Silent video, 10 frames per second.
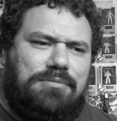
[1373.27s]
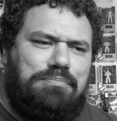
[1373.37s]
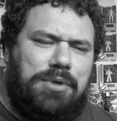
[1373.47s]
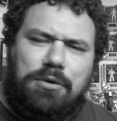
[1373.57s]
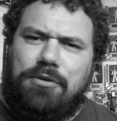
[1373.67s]

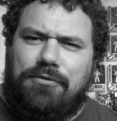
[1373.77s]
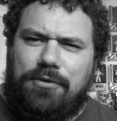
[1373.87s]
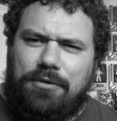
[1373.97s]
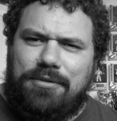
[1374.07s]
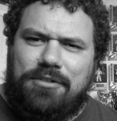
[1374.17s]

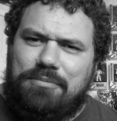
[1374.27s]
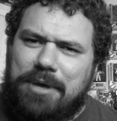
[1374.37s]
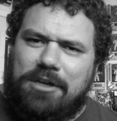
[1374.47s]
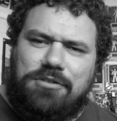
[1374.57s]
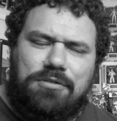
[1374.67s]
beautiful and
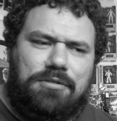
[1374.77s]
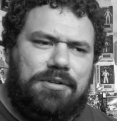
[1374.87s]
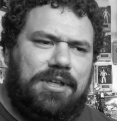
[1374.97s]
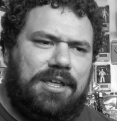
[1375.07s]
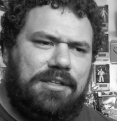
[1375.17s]
special.
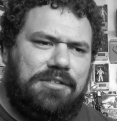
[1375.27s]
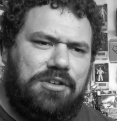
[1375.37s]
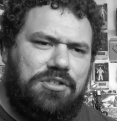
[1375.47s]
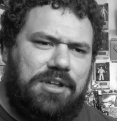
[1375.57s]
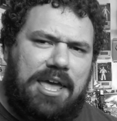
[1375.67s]
He has
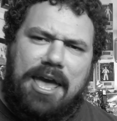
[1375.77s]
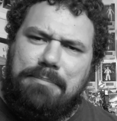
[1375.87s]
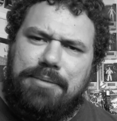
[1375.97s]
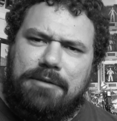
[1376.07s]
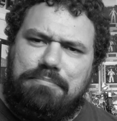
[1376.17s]
such an
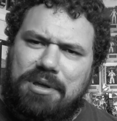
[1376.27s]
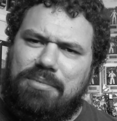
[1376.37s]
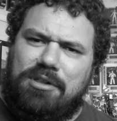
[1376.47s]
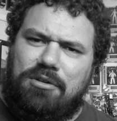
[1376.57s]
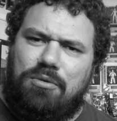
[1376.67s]
epic
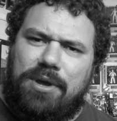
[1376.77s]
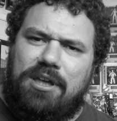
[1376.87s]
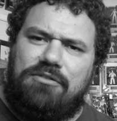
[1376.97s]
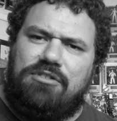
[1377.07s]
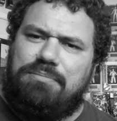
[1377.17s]
biblical
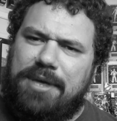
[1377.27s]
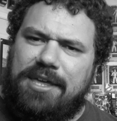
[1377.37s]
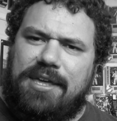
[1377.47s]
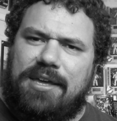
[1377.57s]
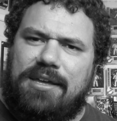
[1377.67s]
way of
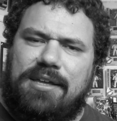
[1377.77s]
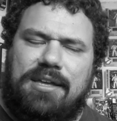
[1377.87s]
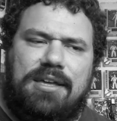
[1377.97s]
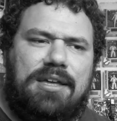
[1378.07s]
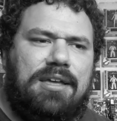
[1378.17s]
speaking.
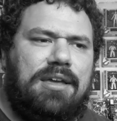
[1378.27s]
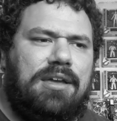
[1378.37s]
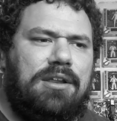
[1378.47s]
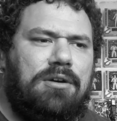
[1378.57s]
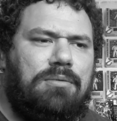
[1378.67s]

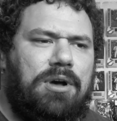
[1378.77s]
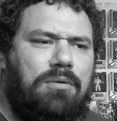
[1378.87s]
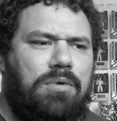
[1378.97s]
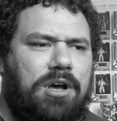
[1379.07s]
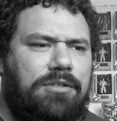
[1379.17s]

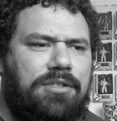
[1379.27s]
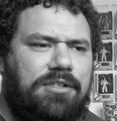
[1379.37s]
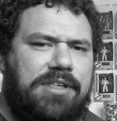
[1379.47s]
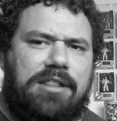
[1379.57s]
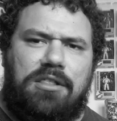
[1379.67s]
While the
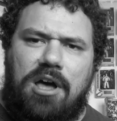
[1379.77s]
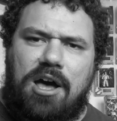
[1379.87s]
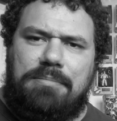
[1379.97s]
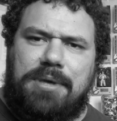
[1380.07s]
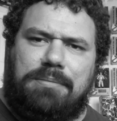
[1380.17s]
Zen
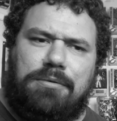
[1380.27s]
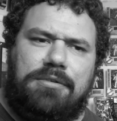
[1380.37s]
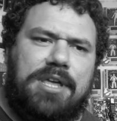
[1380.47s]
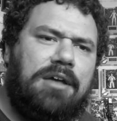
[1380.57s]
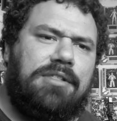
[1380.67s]
law people
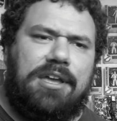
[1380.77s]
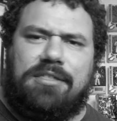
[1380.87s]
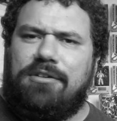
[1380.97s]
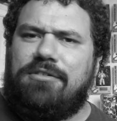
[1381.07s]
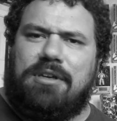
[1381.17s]
sound
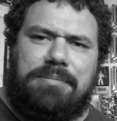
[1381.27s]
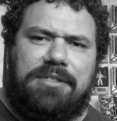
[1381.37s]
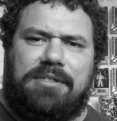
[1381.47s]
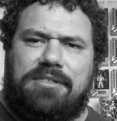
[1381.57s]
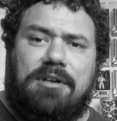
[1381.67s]
like they're
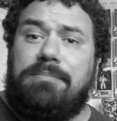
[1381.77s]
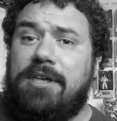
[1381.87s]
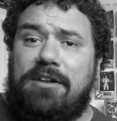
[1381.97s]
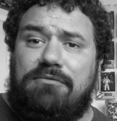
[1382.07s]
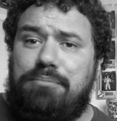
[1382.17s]

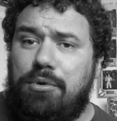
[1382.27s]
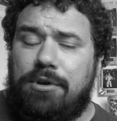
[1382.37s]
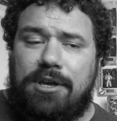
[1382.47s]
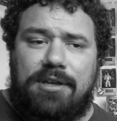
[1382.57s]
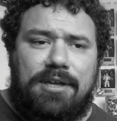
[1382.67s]
something out of Buddha,